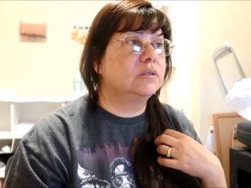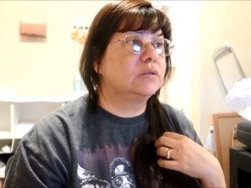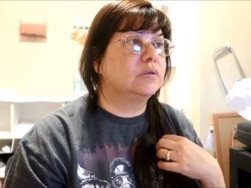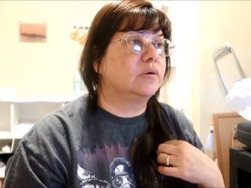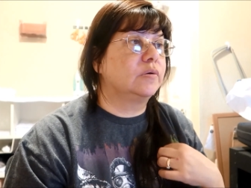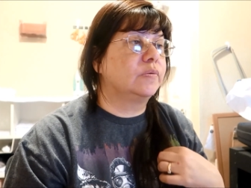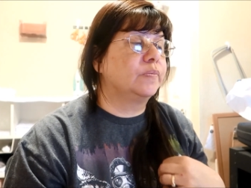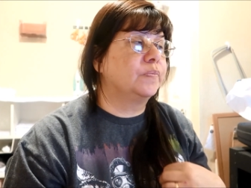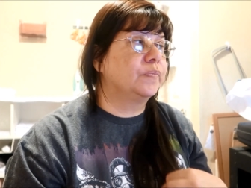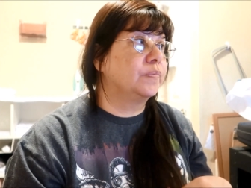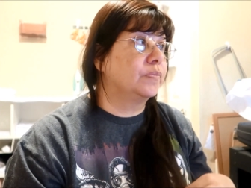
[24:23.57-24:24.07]

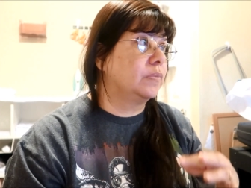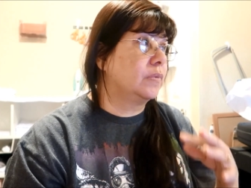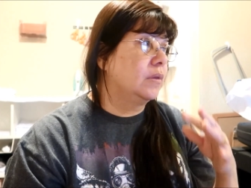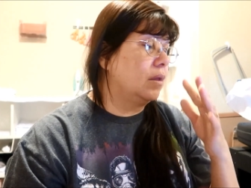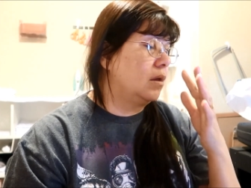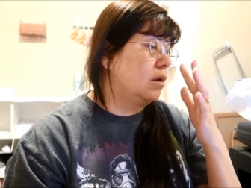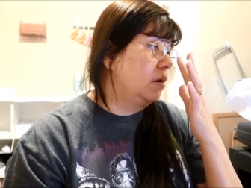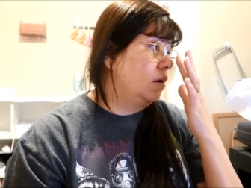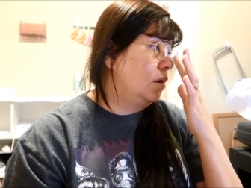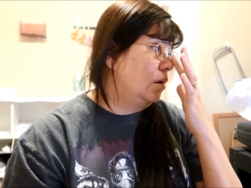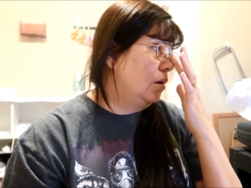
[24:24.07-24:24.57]
So,
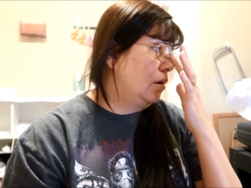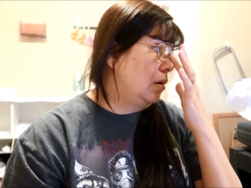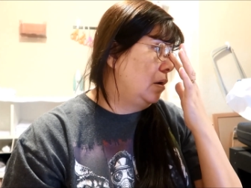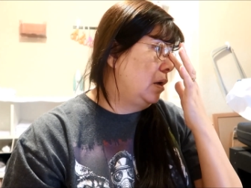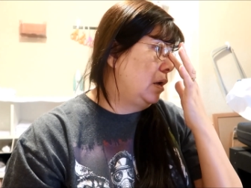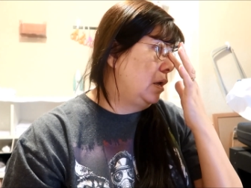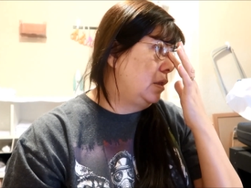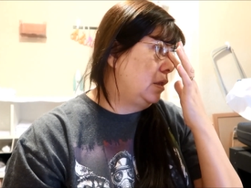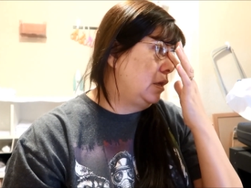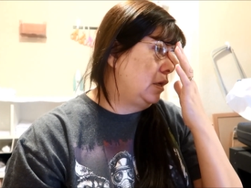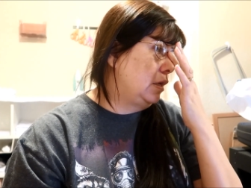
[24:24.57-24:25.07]

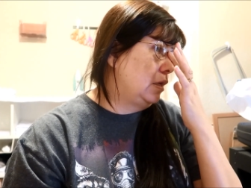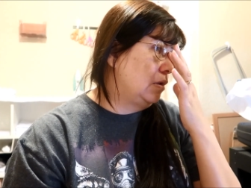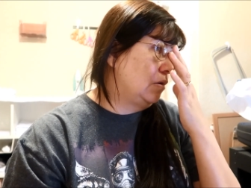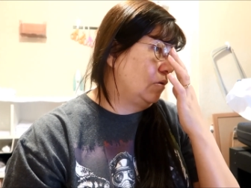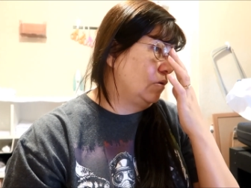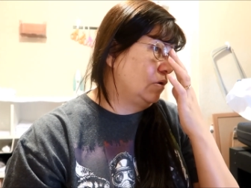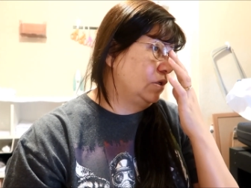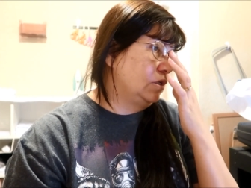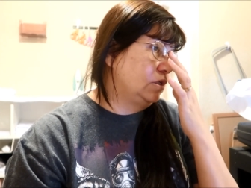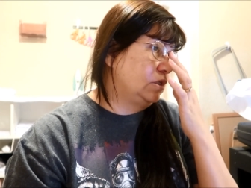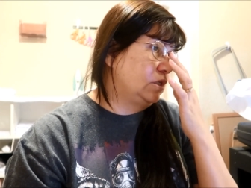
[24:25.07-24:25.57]
and they
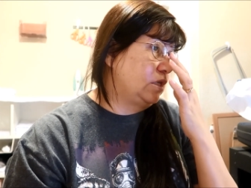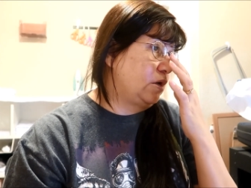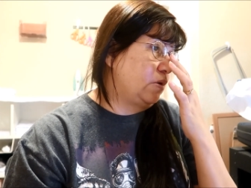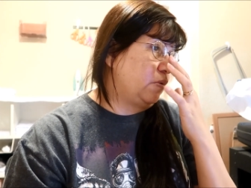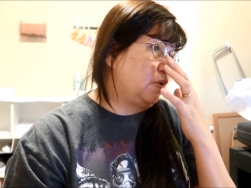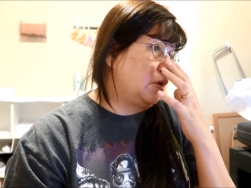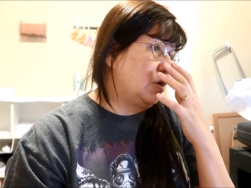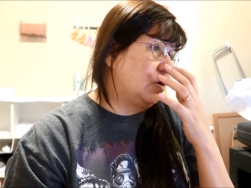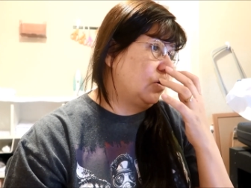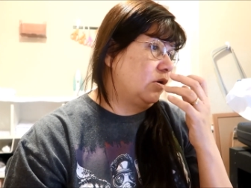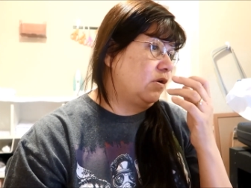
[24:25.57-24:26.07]
told us
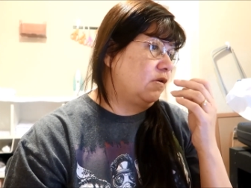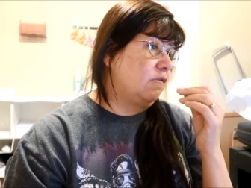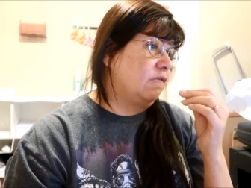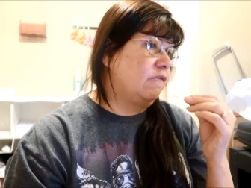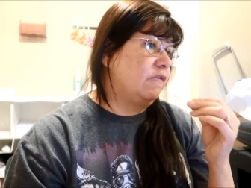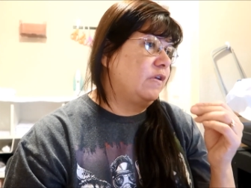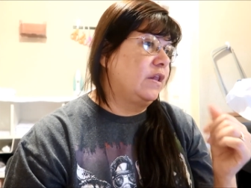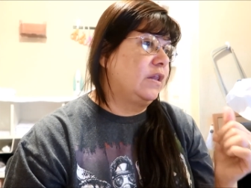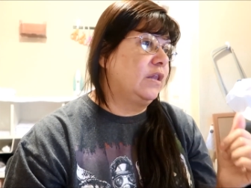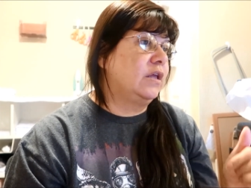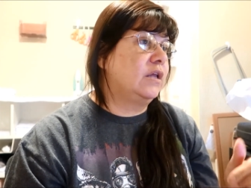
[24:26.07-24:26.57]
that we couldn't
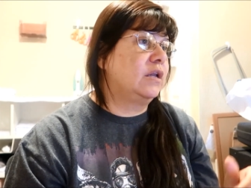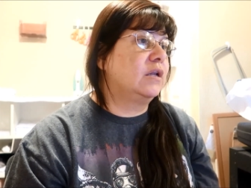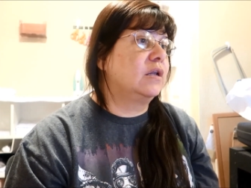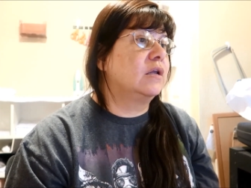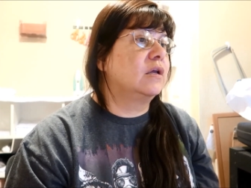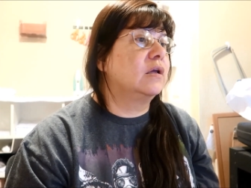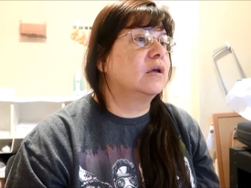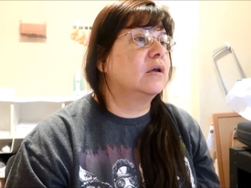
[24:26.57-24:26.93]
fill it.